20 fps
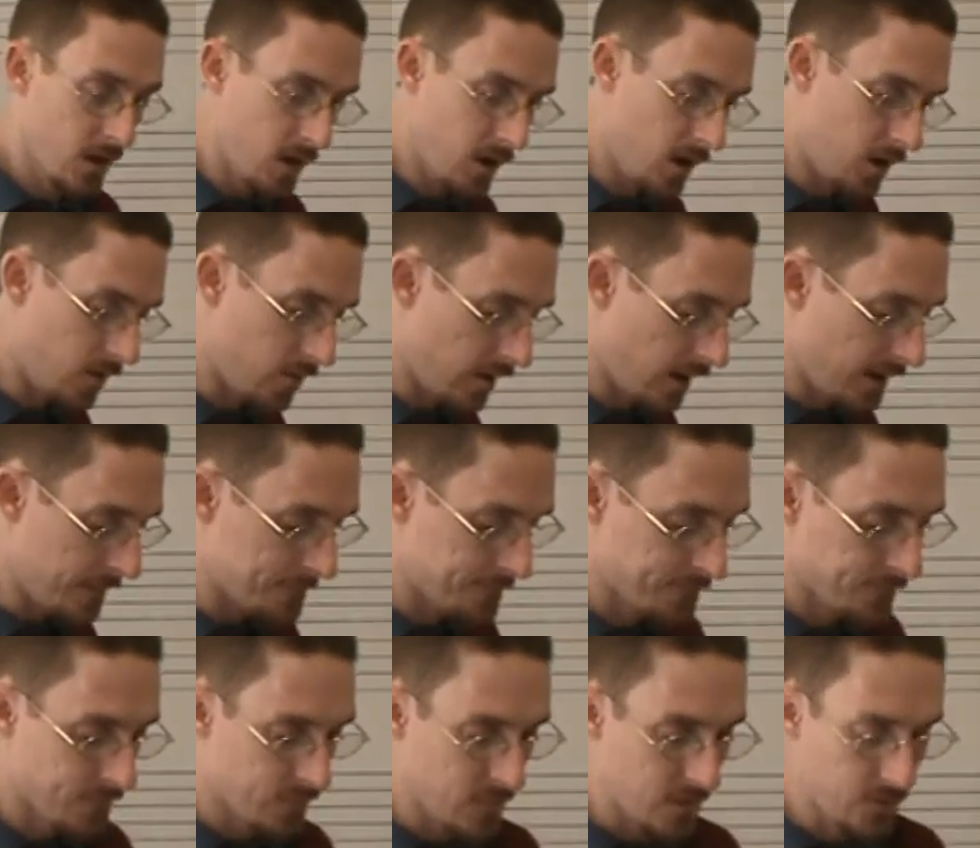All right,
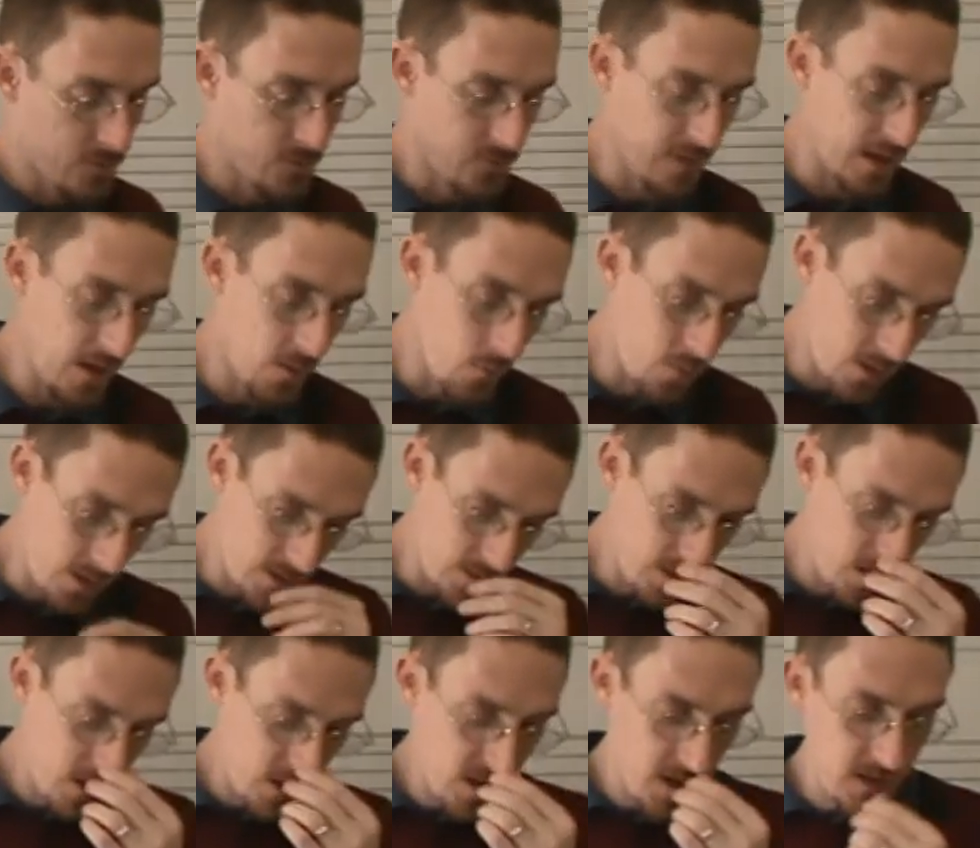so that
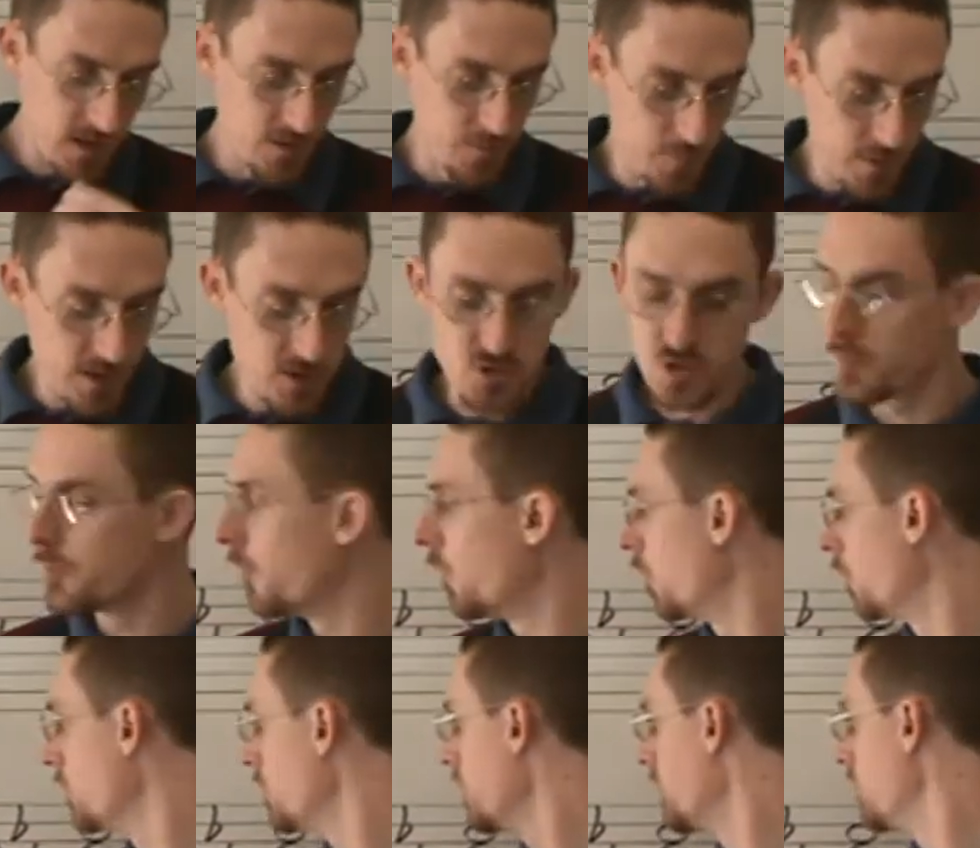one in major
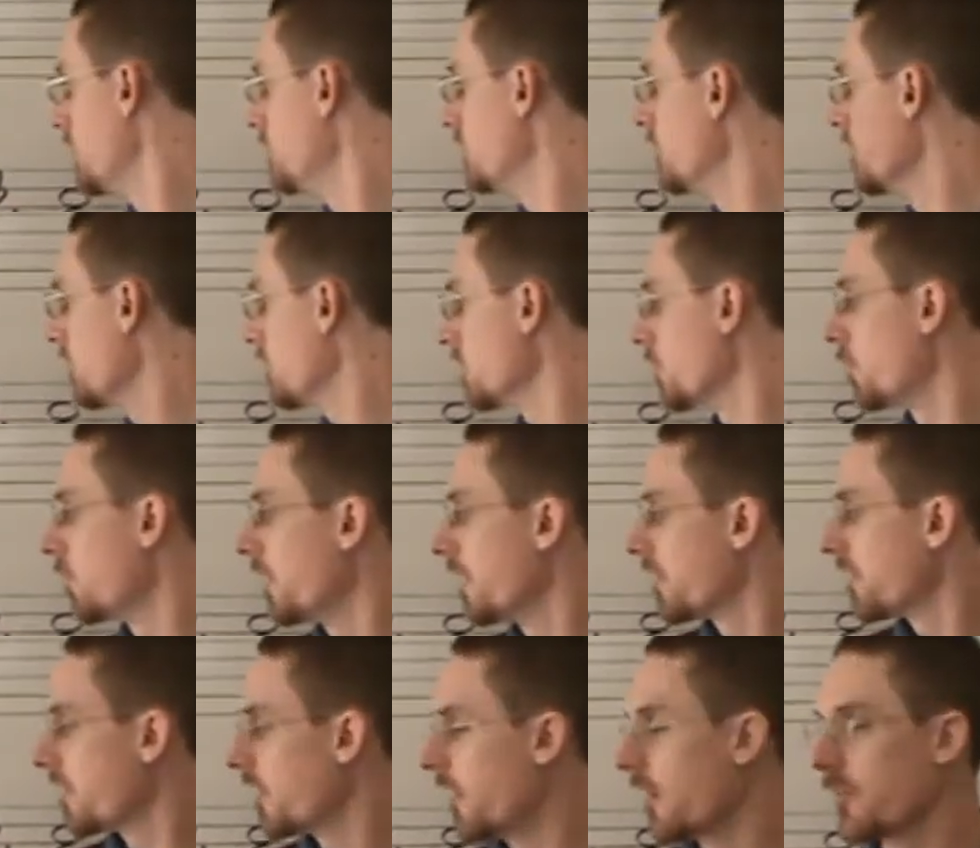mode, dealing
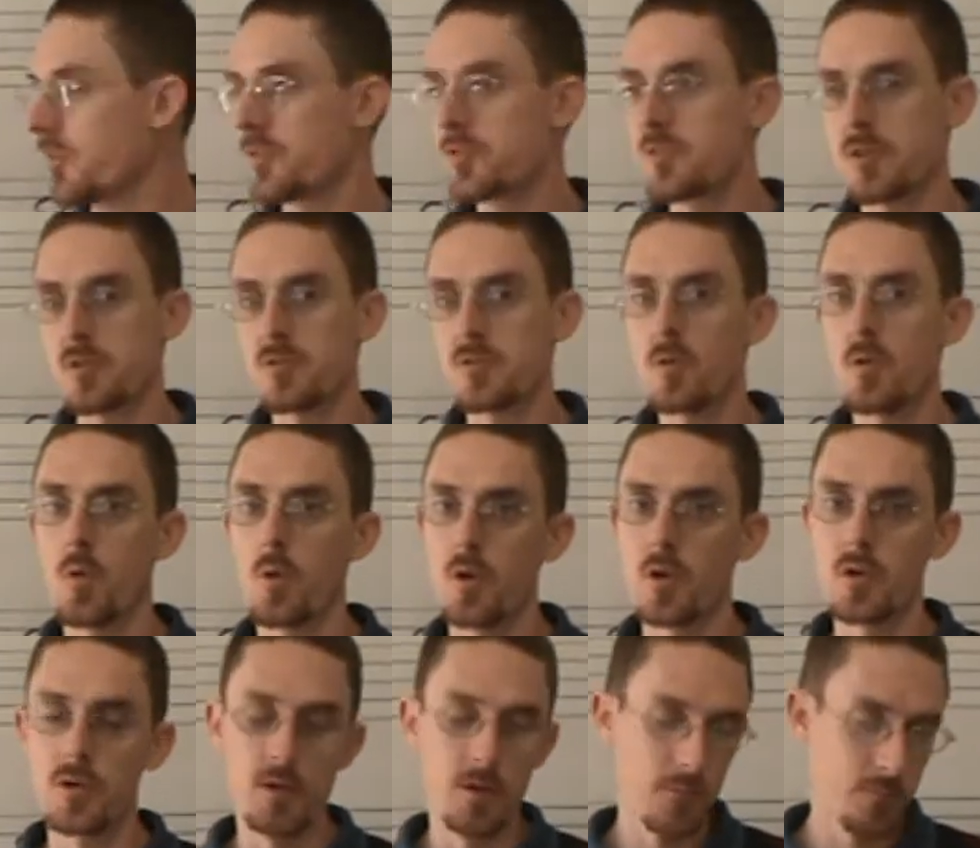with the 6th
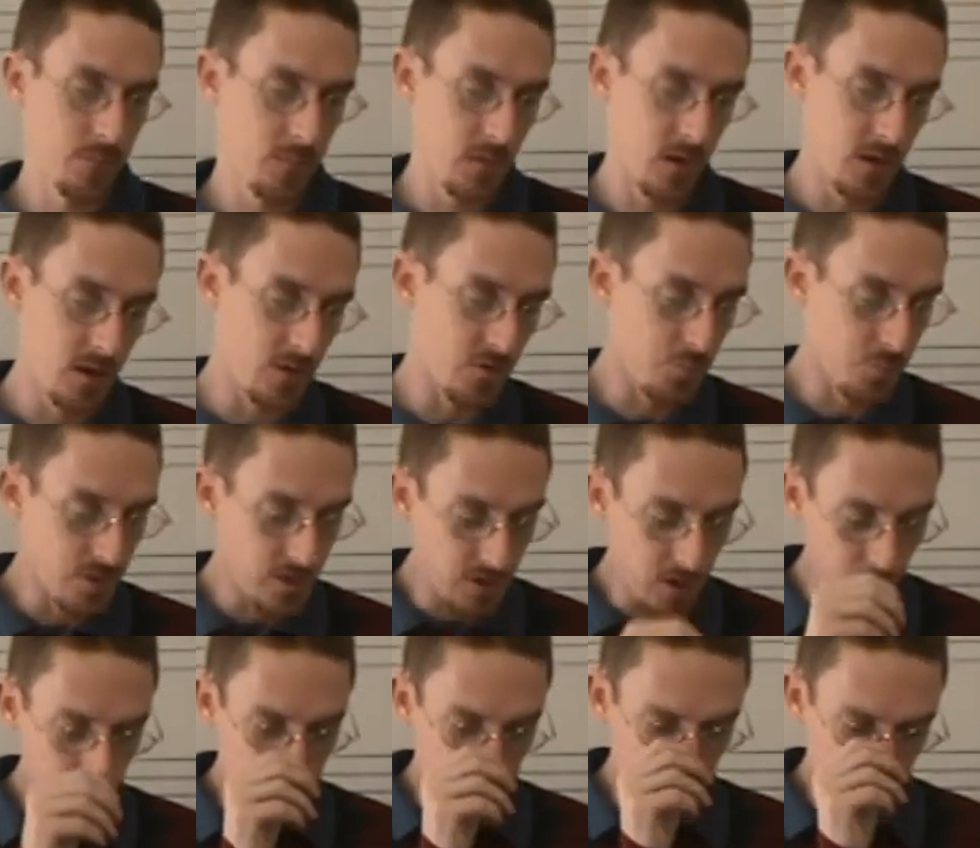chord and its
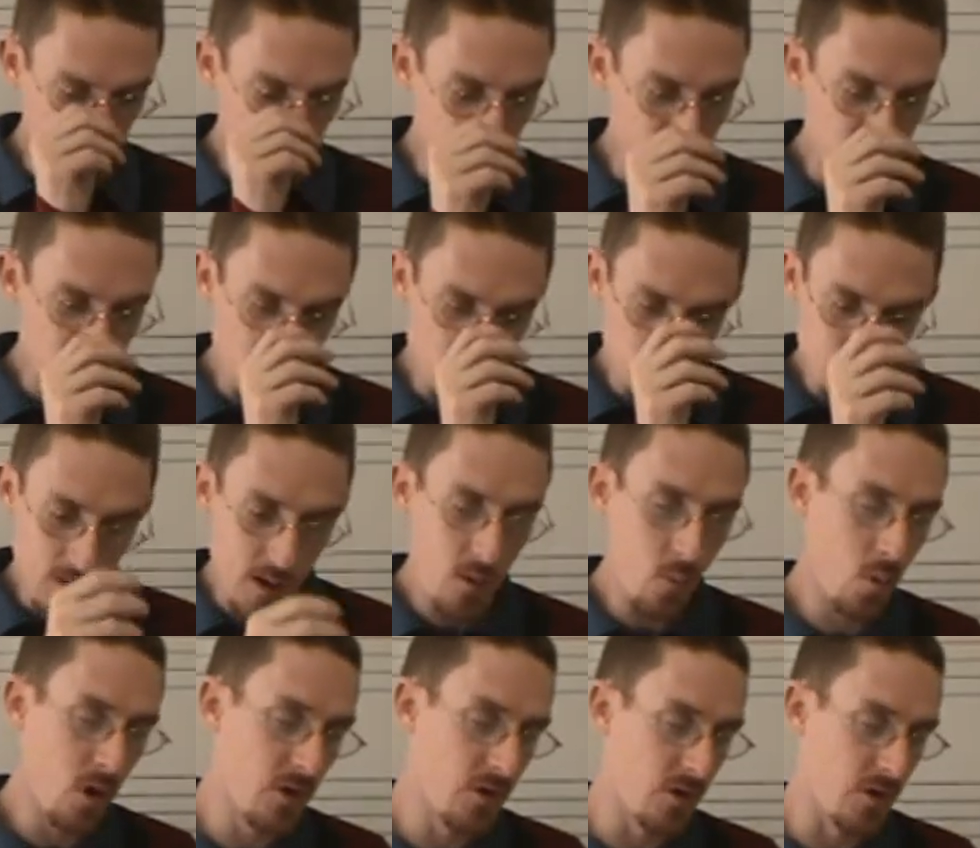predominant function. You may
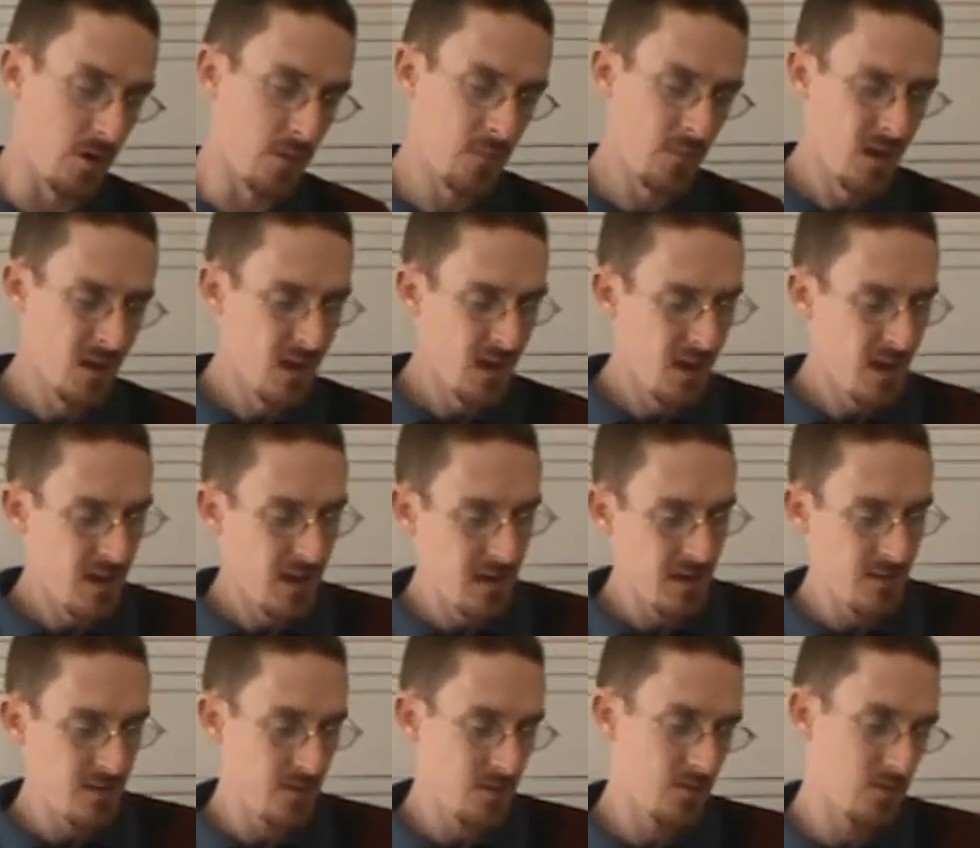wonder,
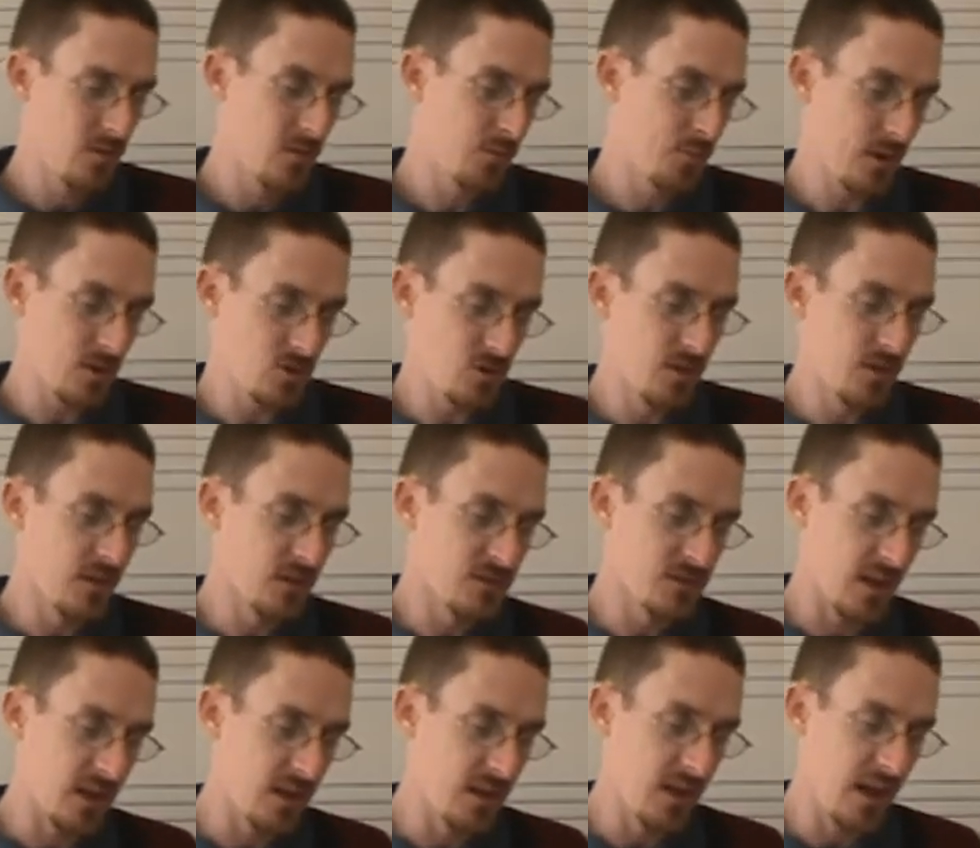especially in the
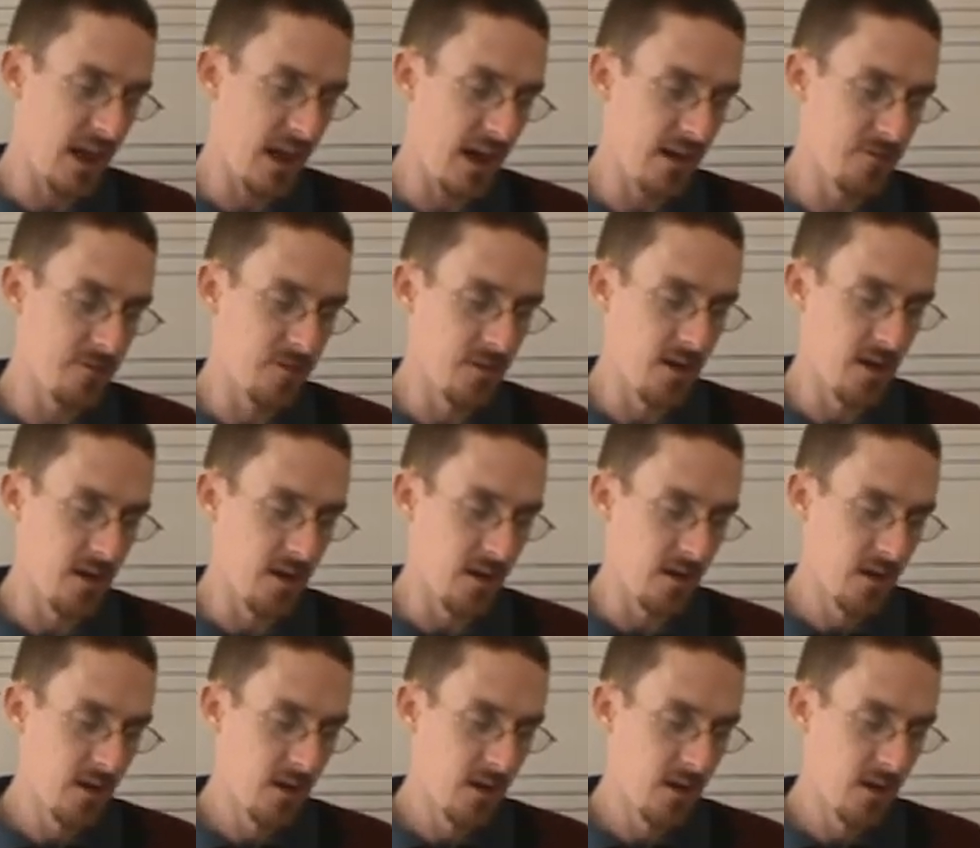second half there,